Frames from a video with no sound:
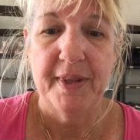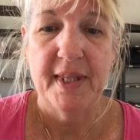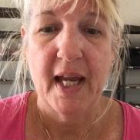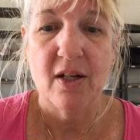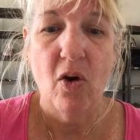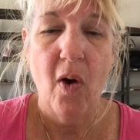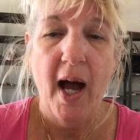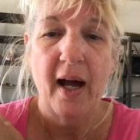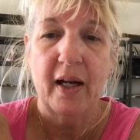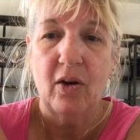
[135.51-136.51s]
they know
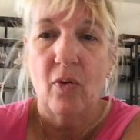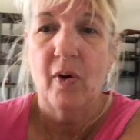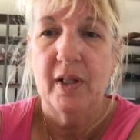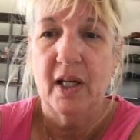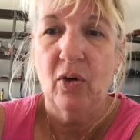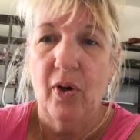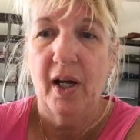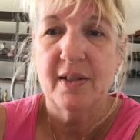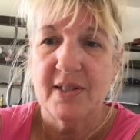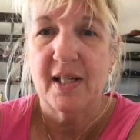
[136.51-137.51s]
how to go on the Craigslist